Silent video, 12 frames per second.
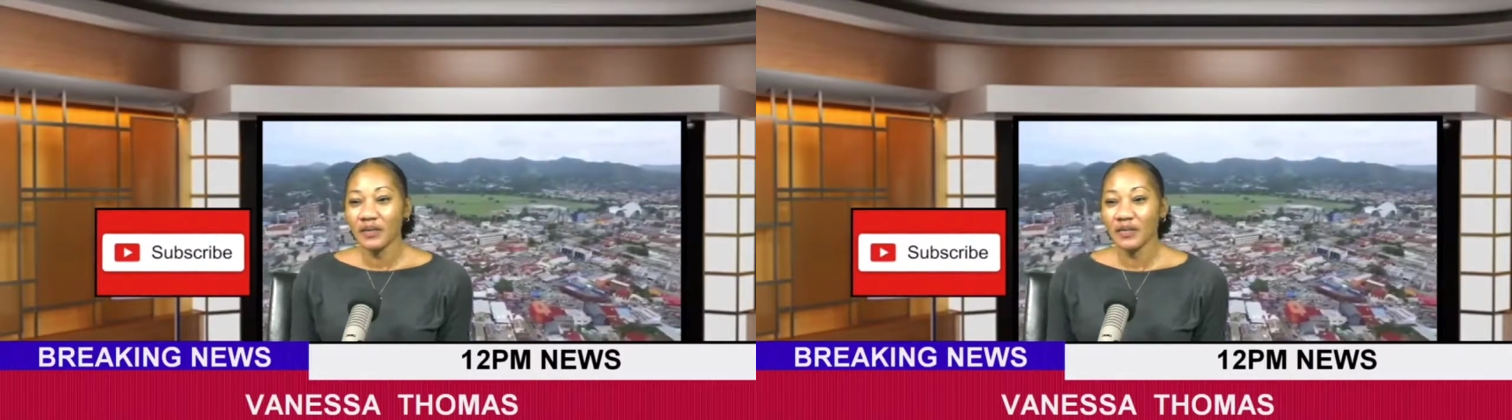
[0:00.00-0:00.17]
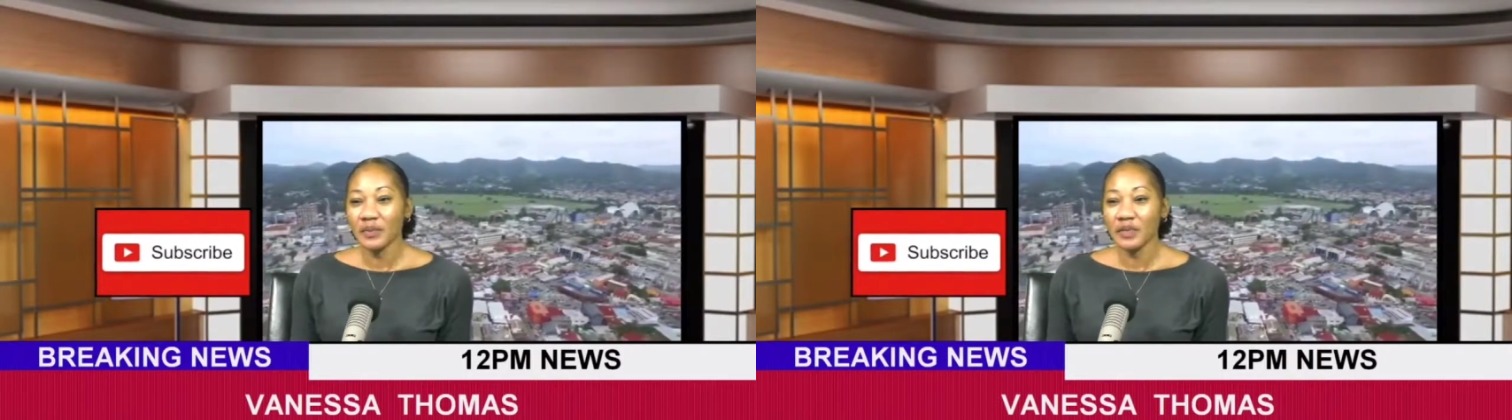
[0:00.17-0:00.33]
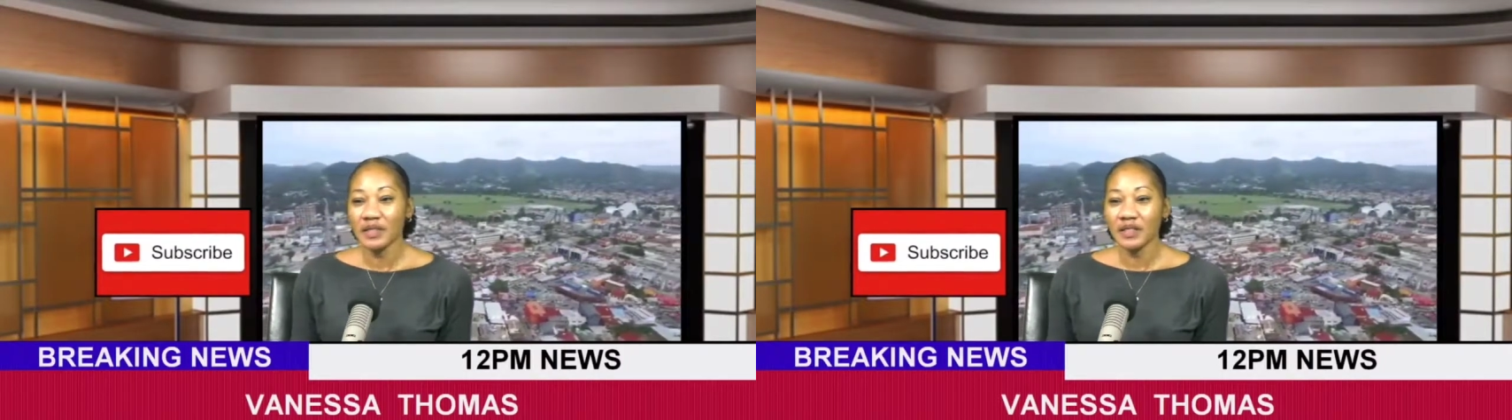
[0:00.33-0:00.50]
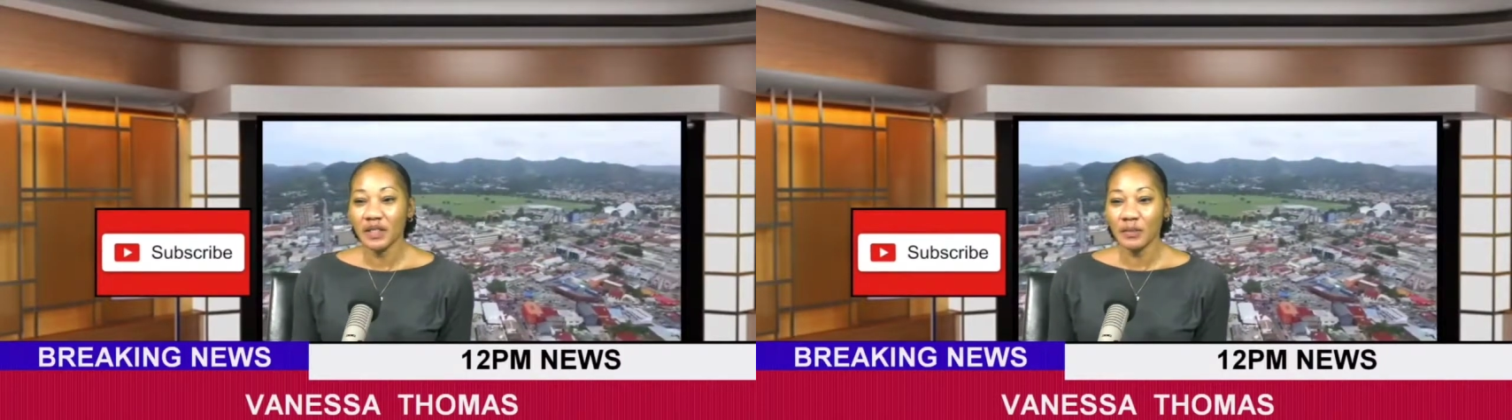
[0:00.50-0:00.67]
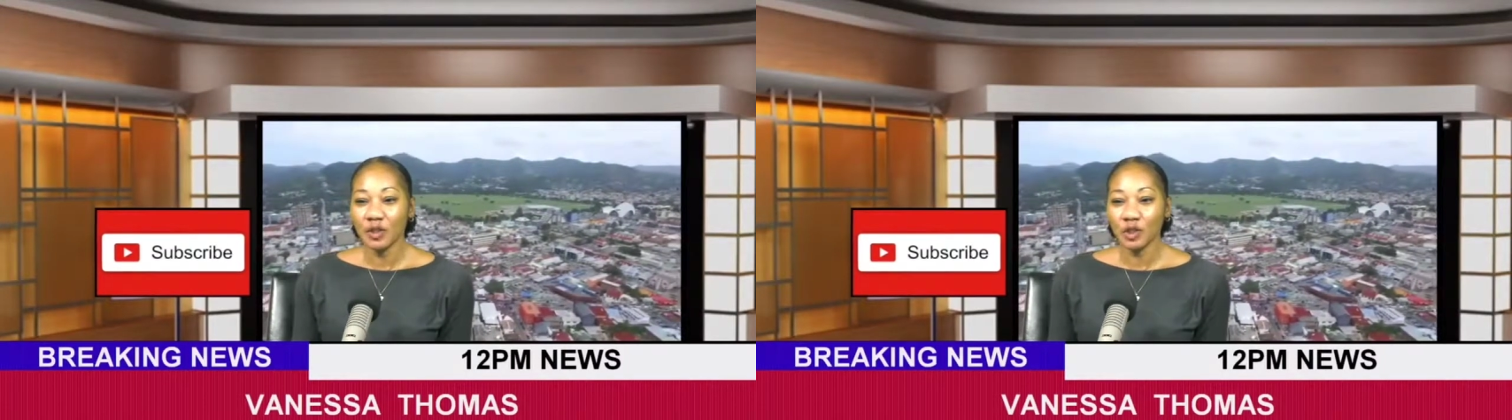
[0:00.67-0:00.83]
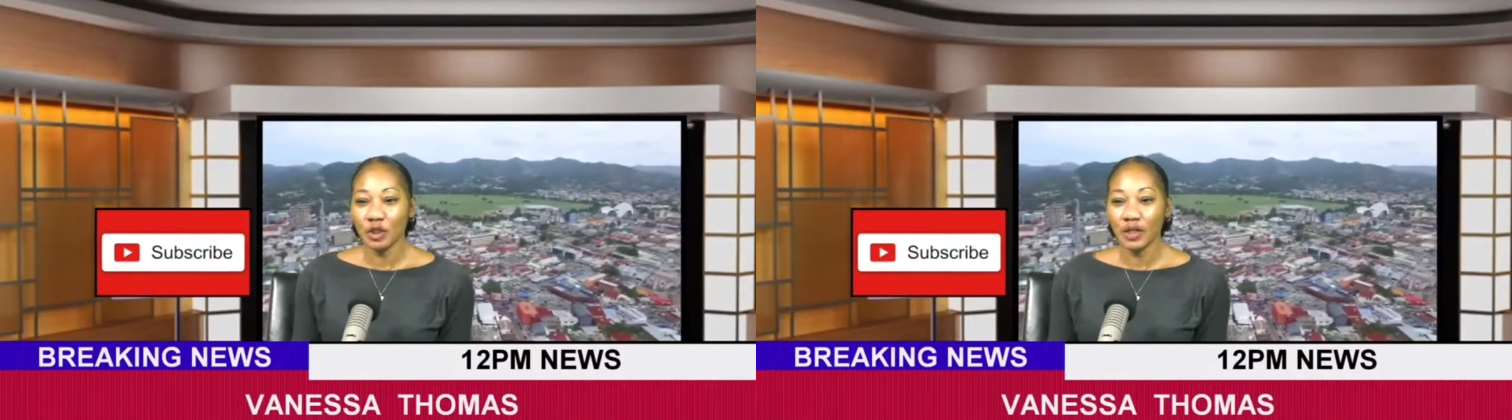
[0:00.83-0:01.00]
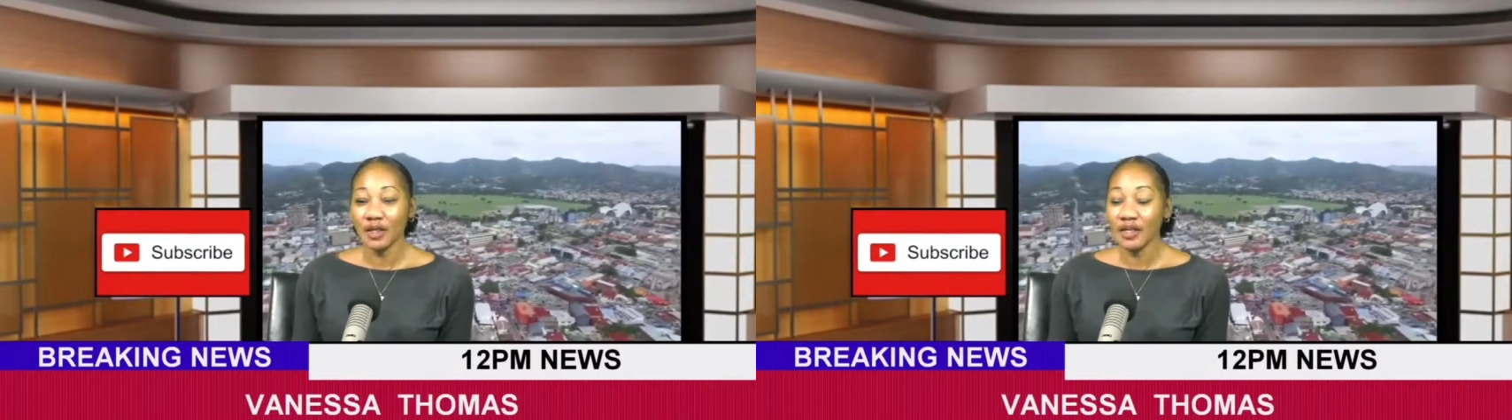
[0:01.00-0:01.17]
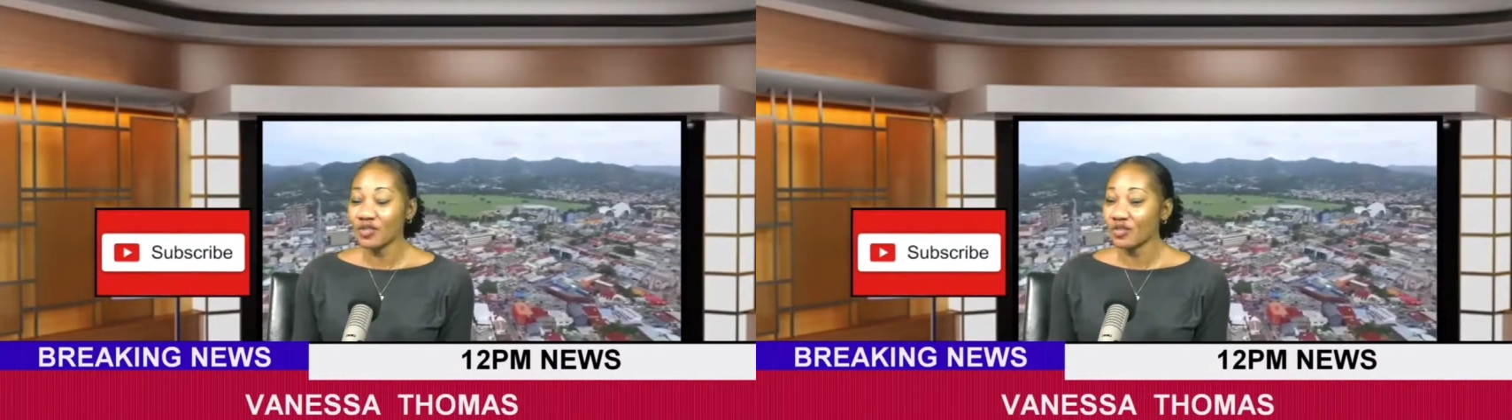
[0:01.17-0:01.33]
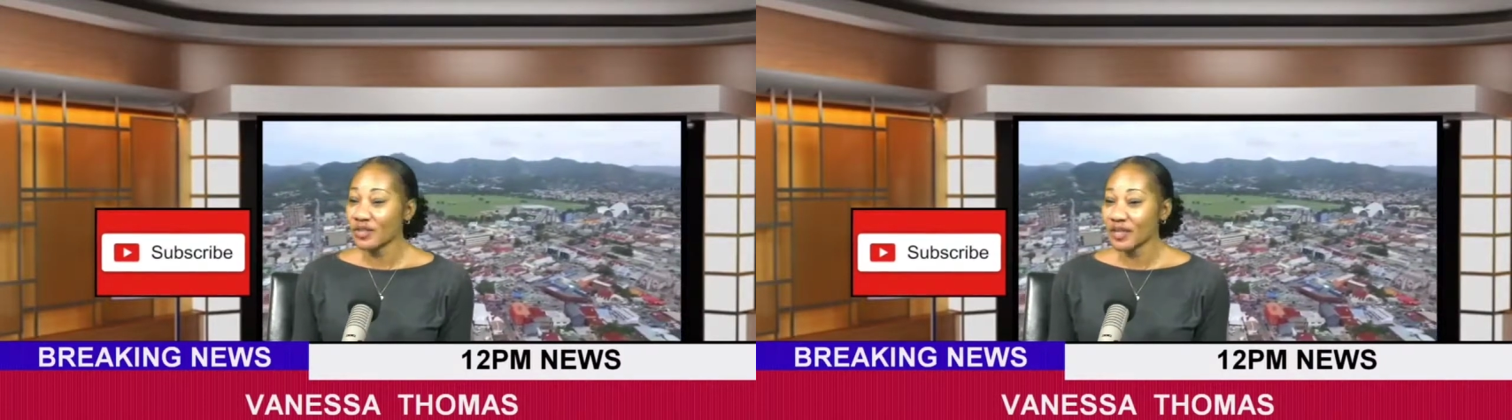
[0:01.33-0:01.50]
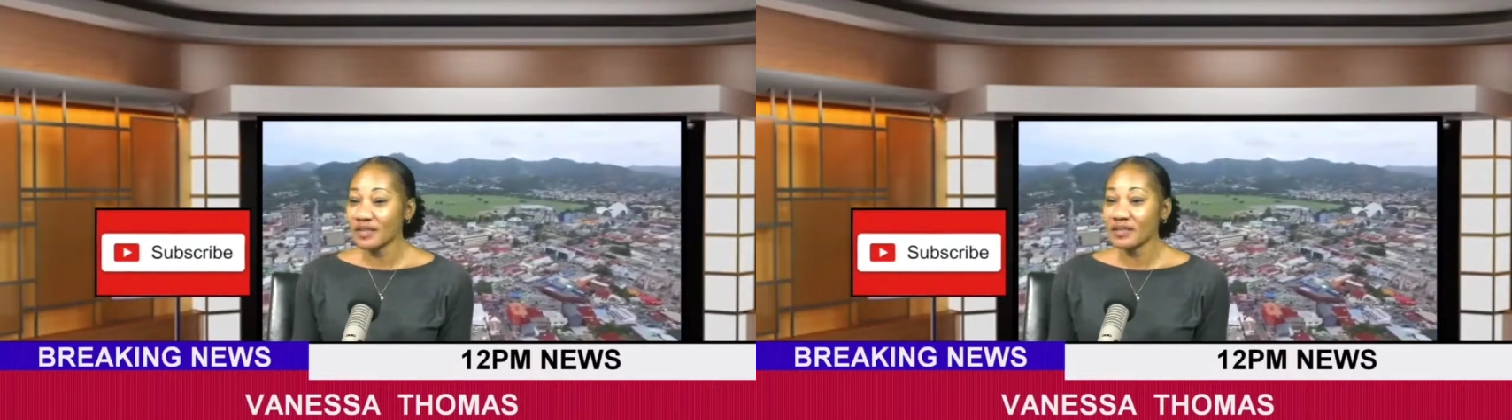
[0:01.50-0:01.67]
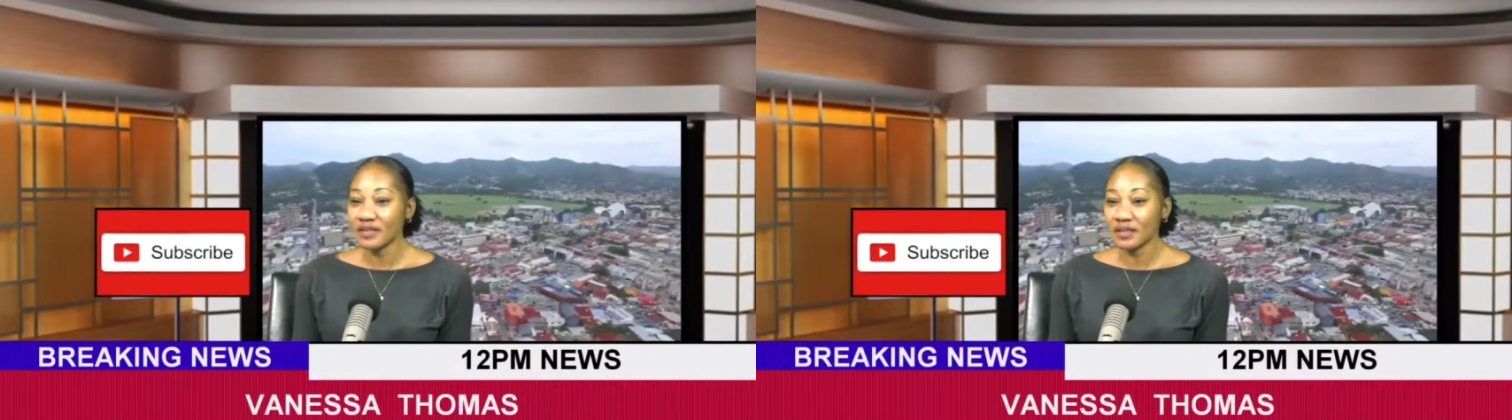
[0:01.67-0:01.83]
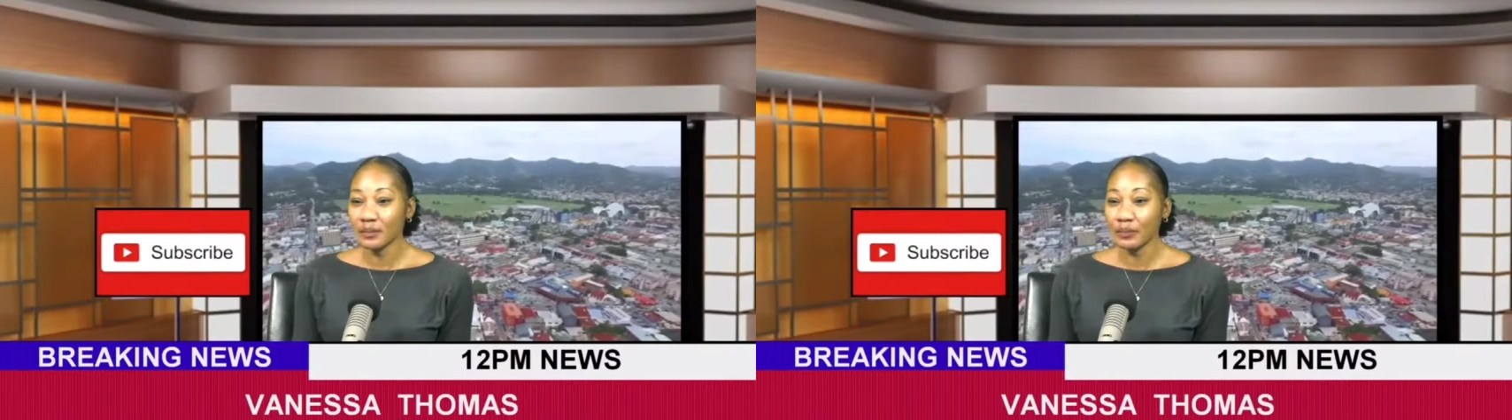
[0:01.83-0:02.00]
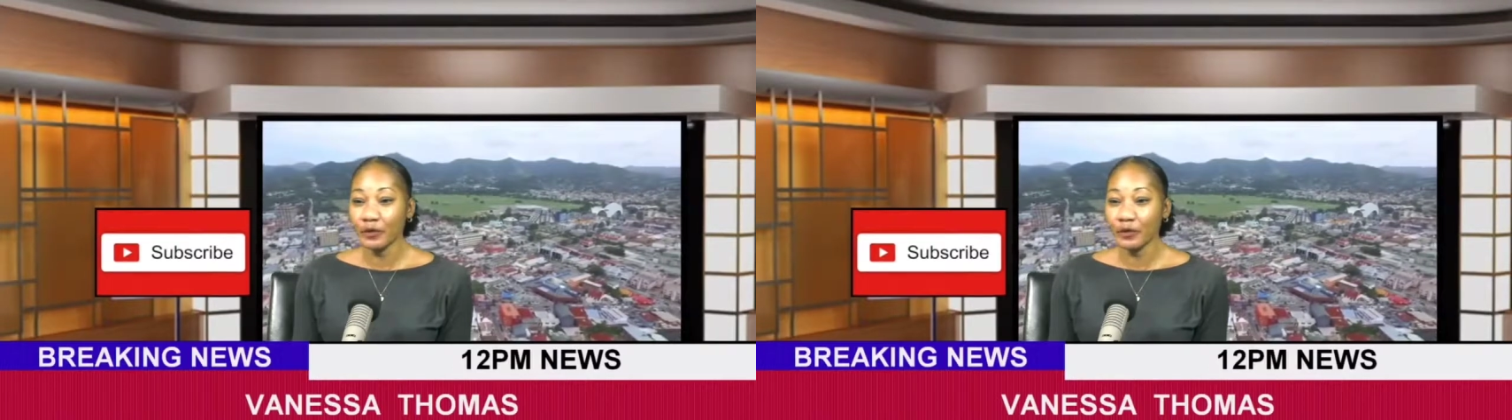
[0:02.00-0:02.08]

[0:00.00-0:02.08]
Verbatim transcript: The police commissioner insists